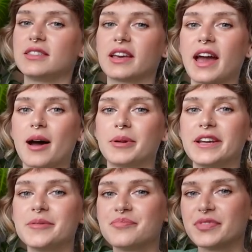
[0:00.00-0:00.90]
in the
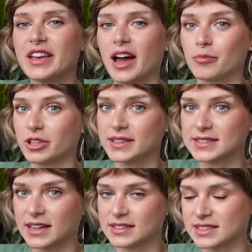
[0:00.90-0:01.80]
cabinet. I'm really
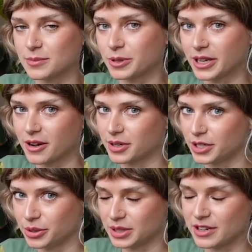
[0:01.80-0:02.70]
excited to see it putting out a
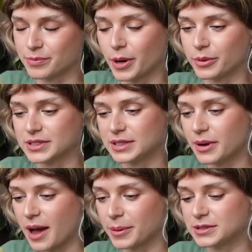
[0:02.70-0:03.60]
new leaf, but we'll see what
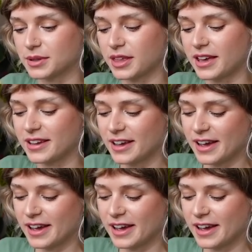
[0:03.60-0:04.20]
happens with it.